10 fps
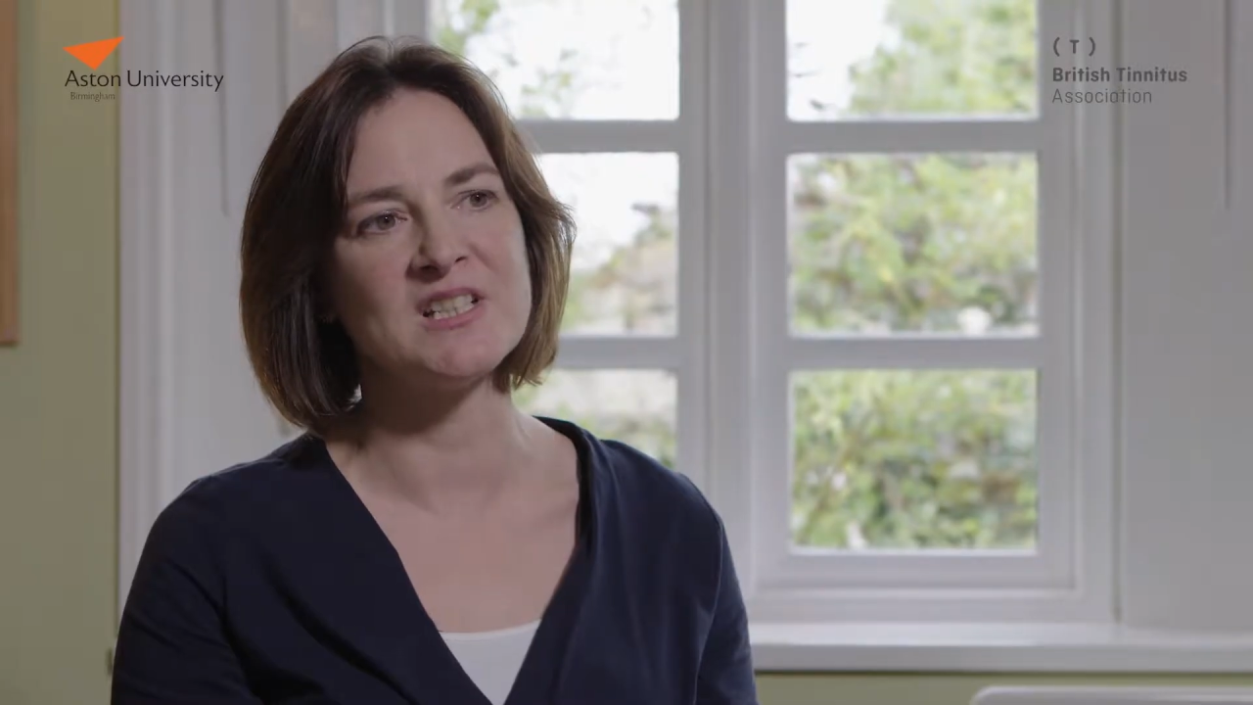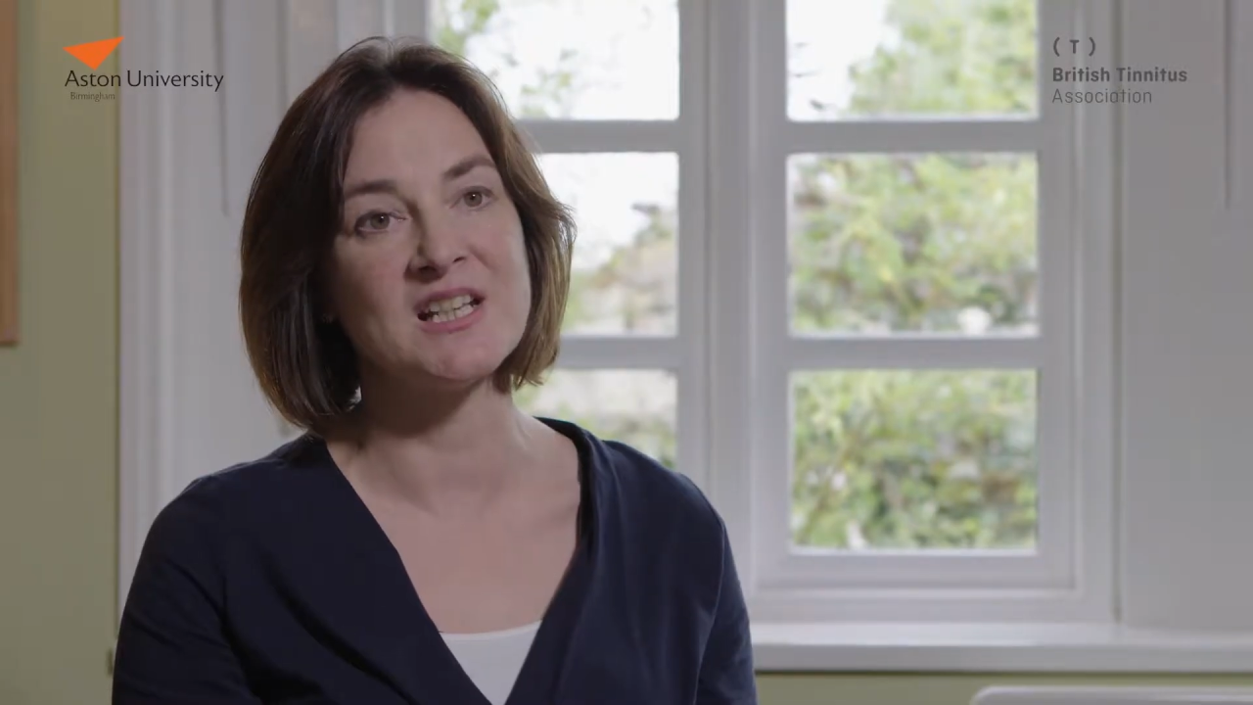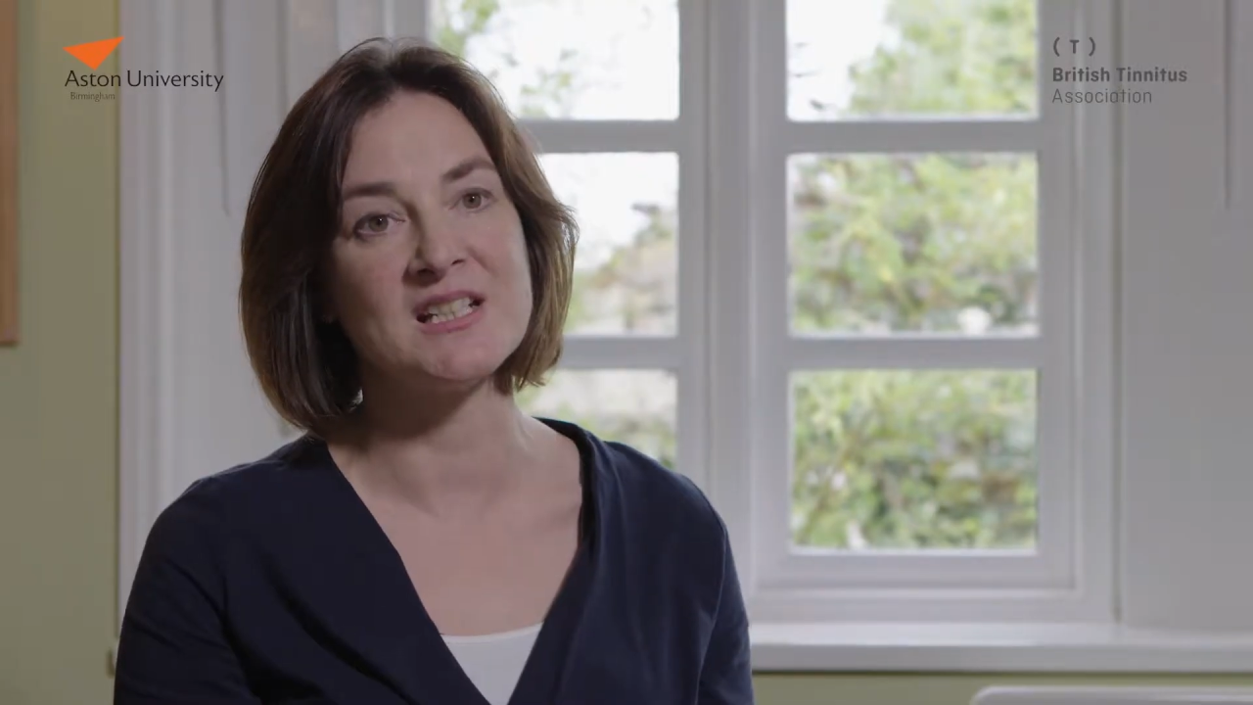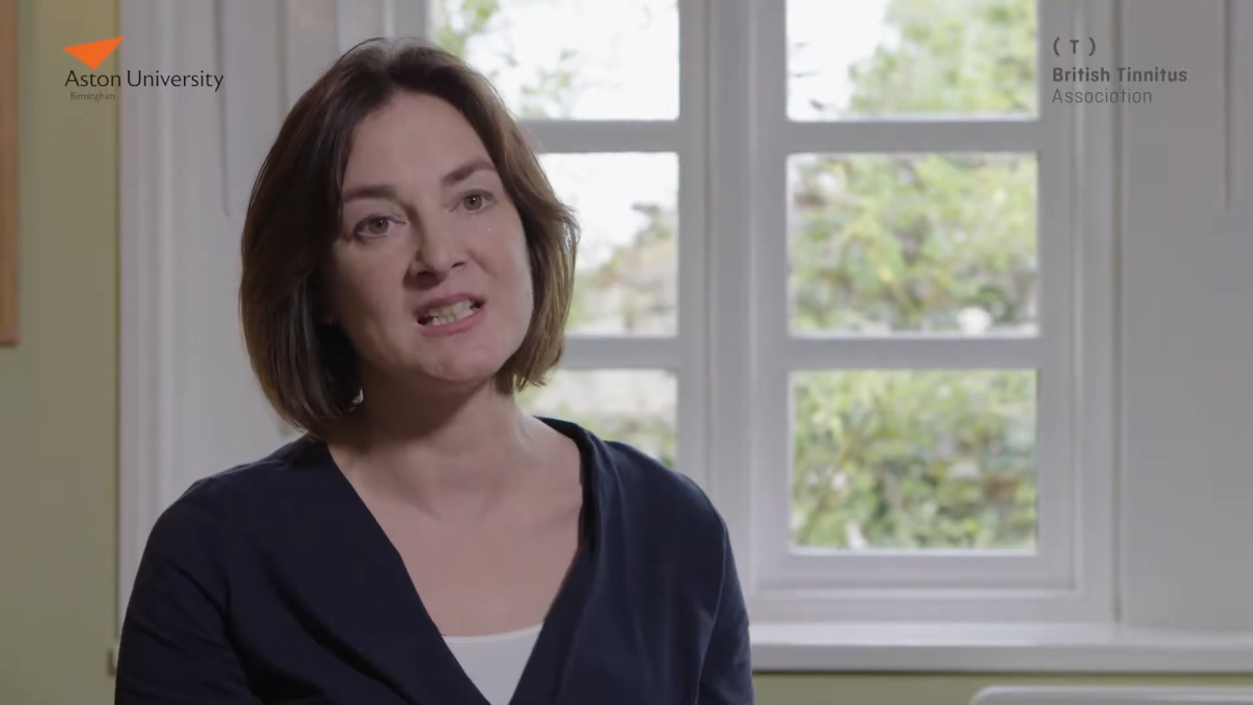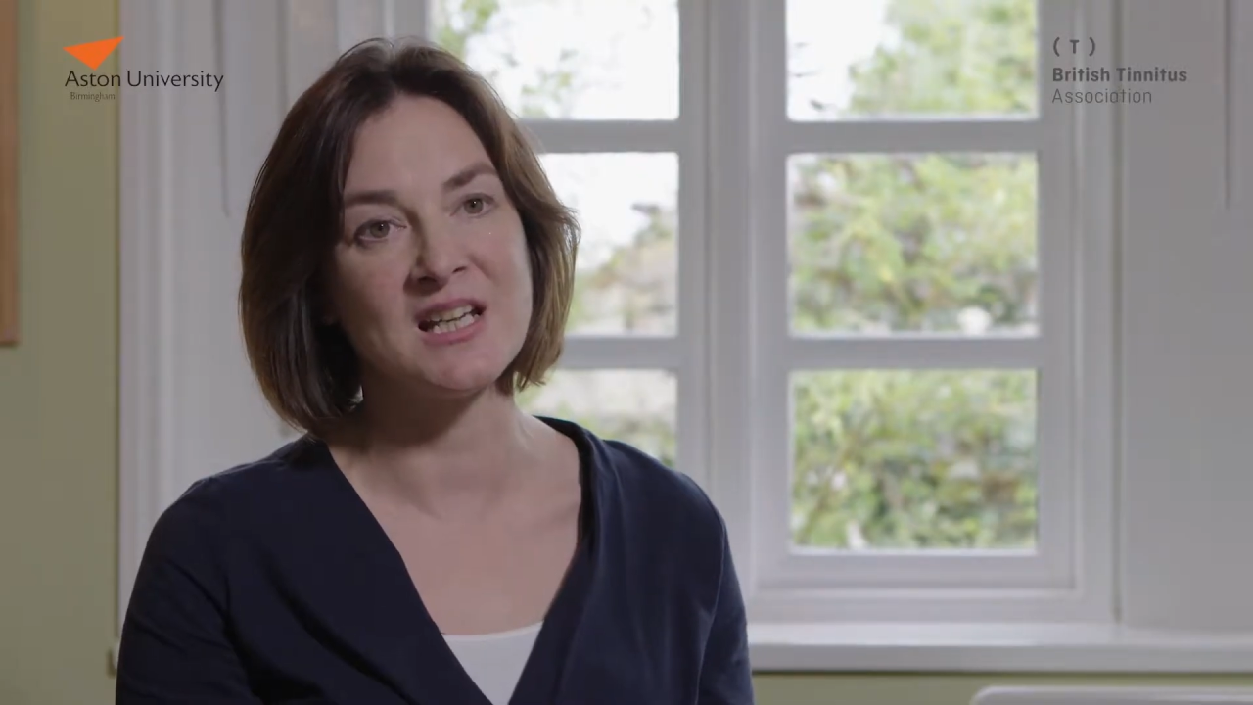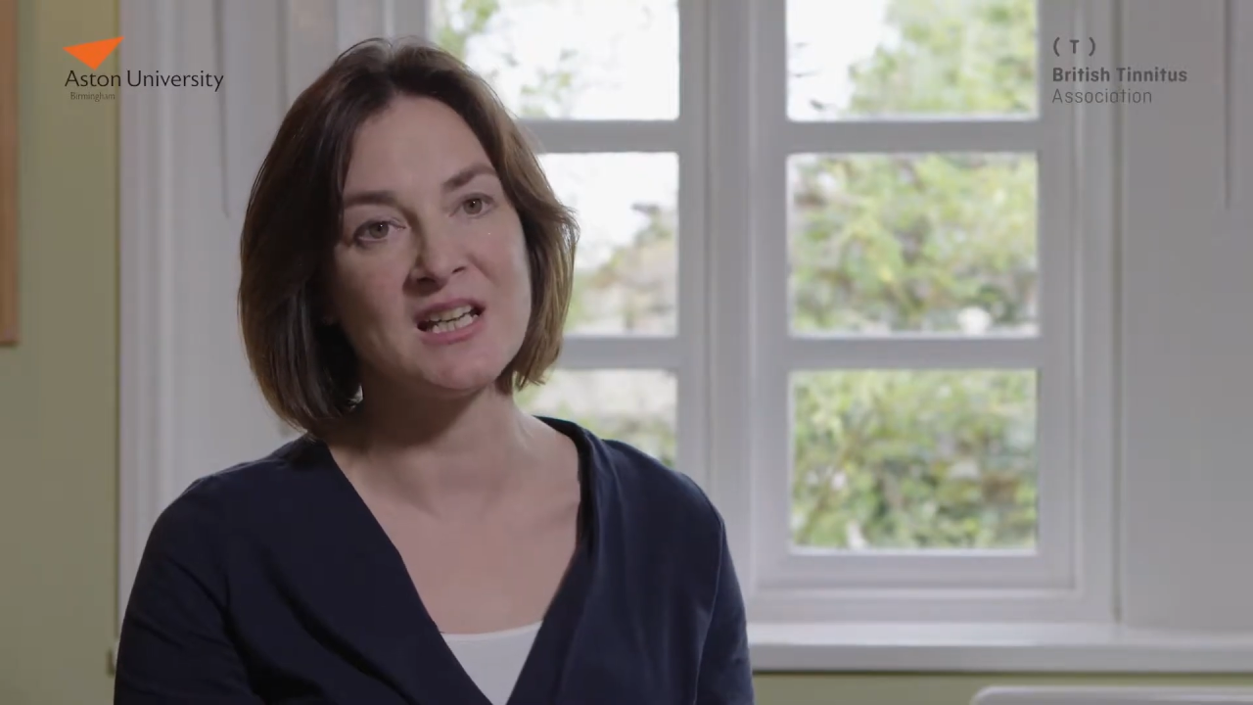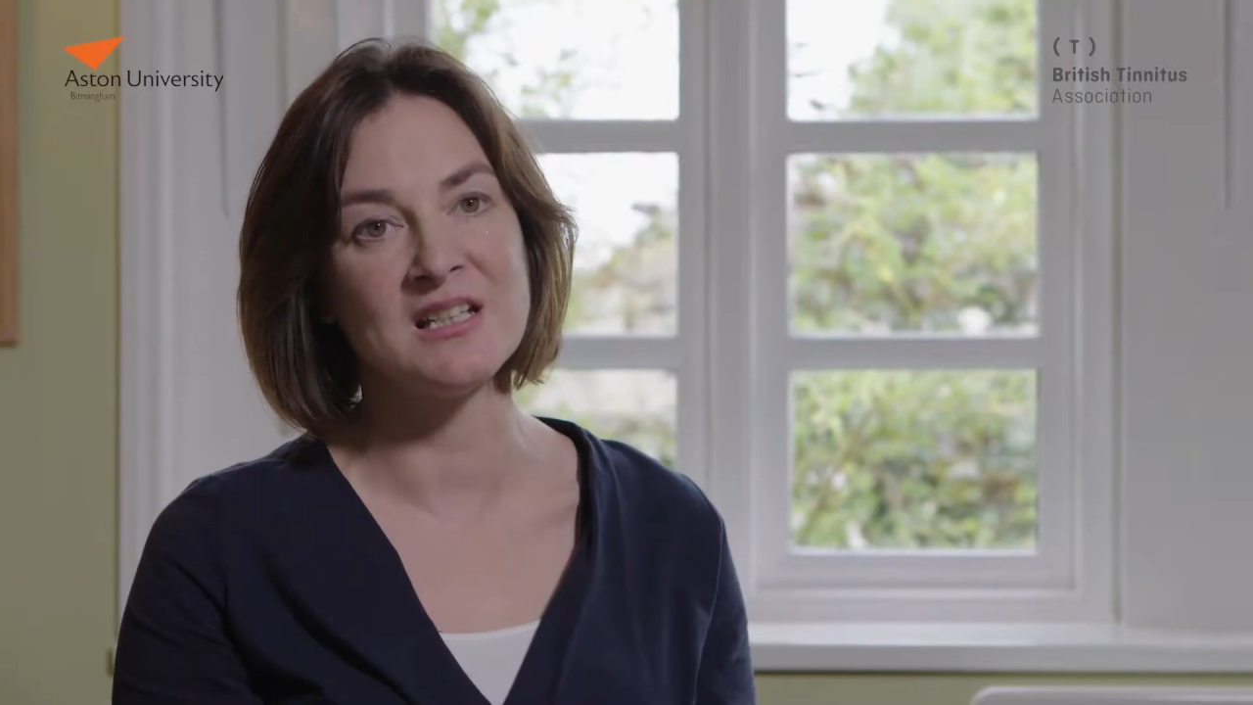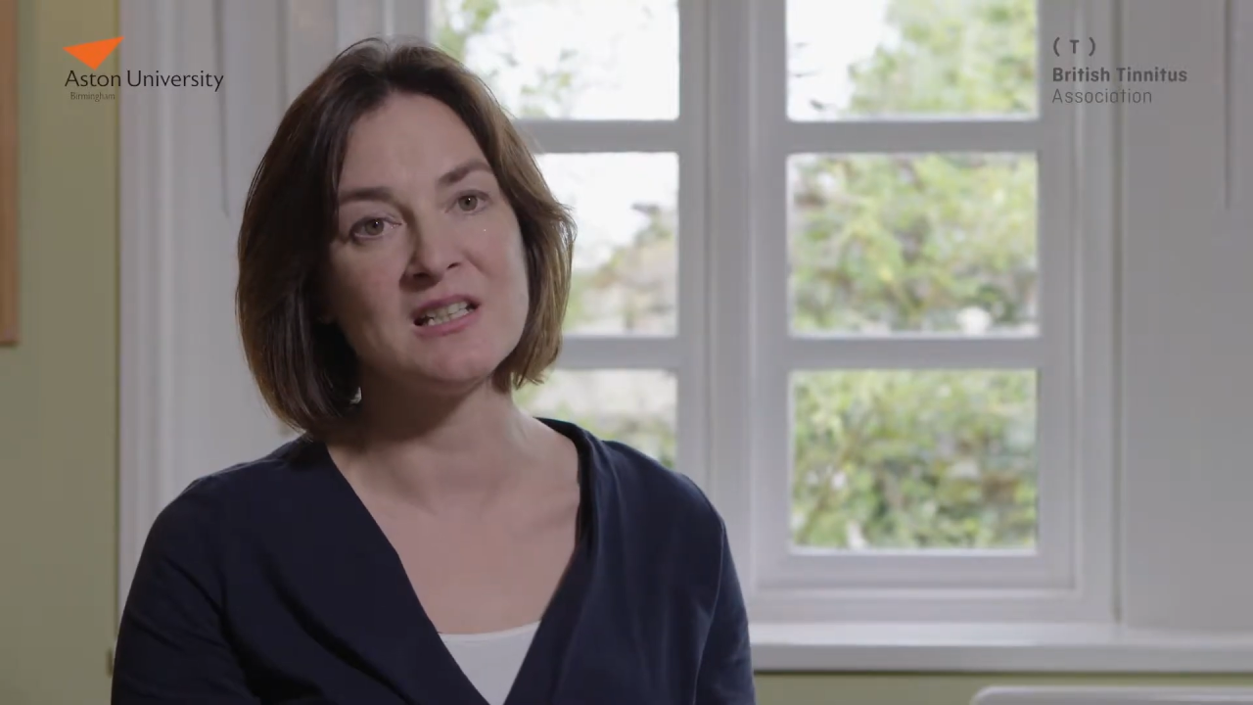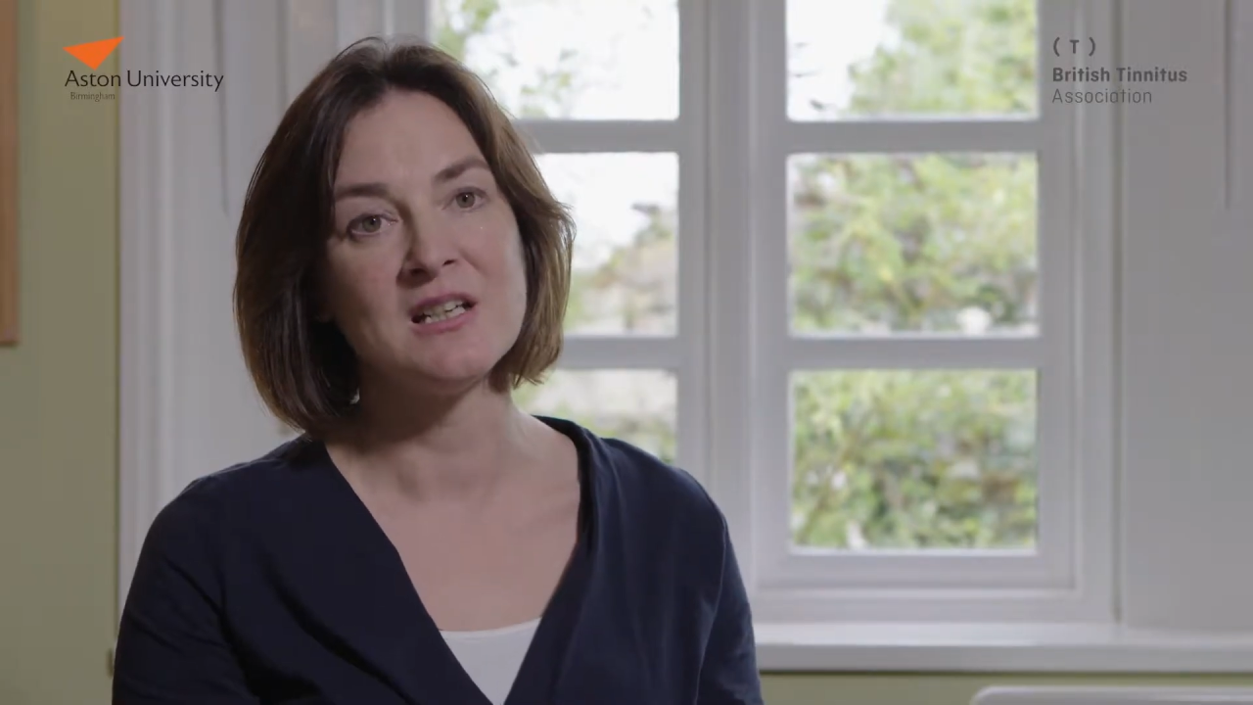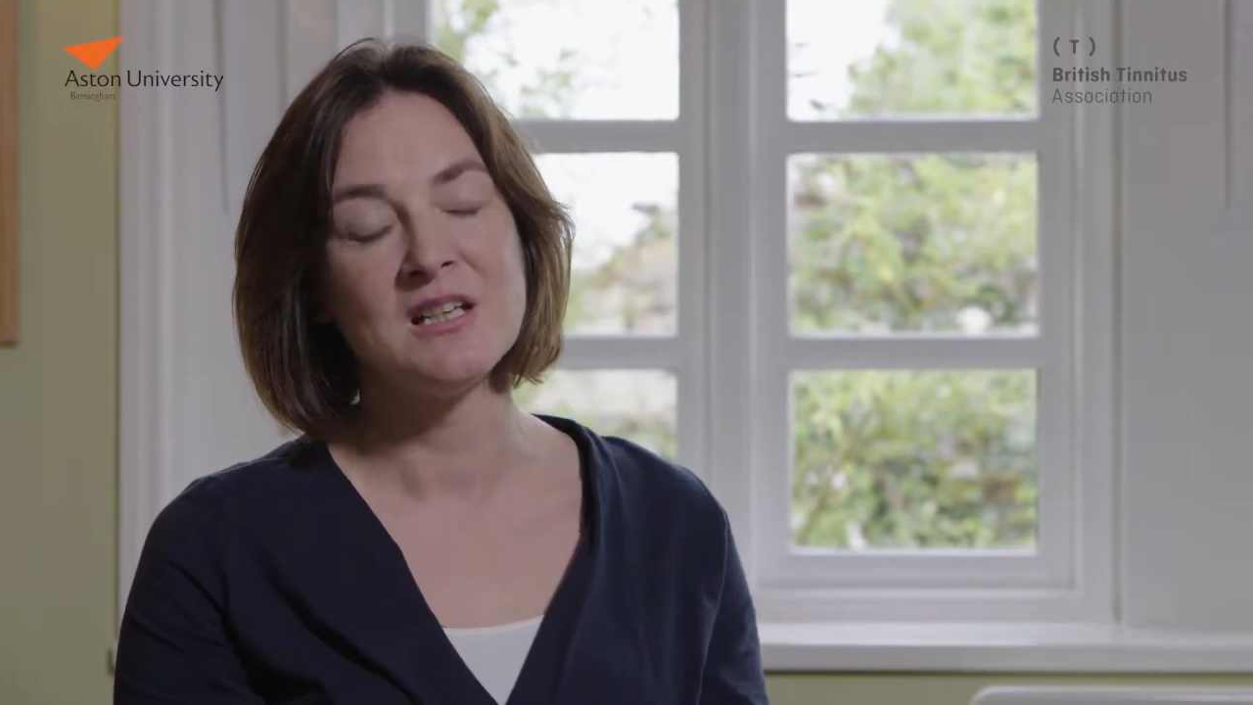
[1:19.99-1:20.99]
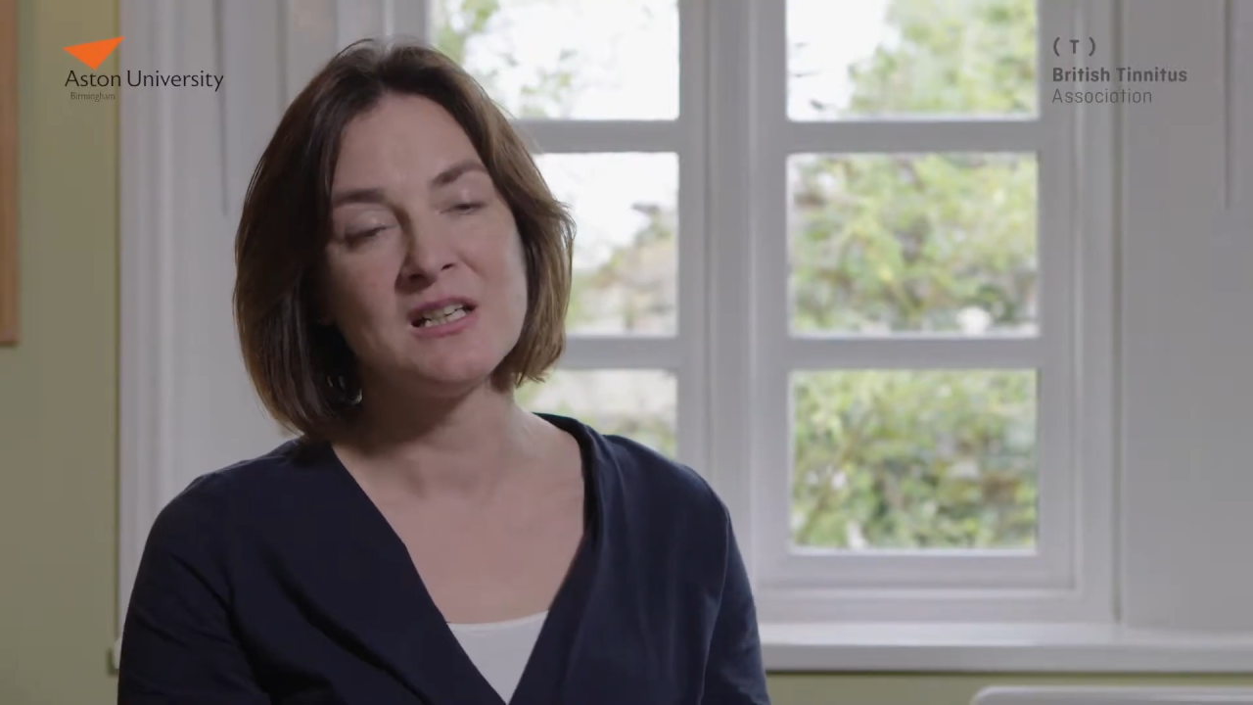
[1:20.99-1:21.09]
day-to-day